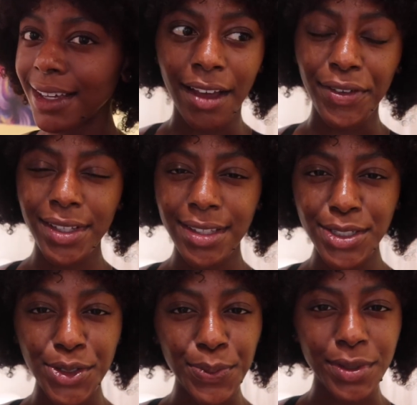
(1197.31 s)
I feel like this
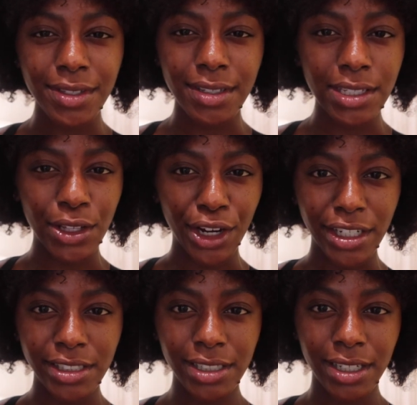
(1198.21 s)
trip was the
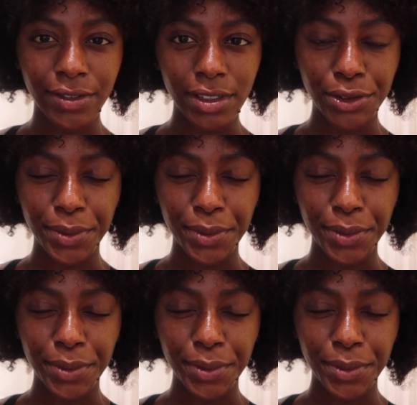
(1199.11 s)
start of a new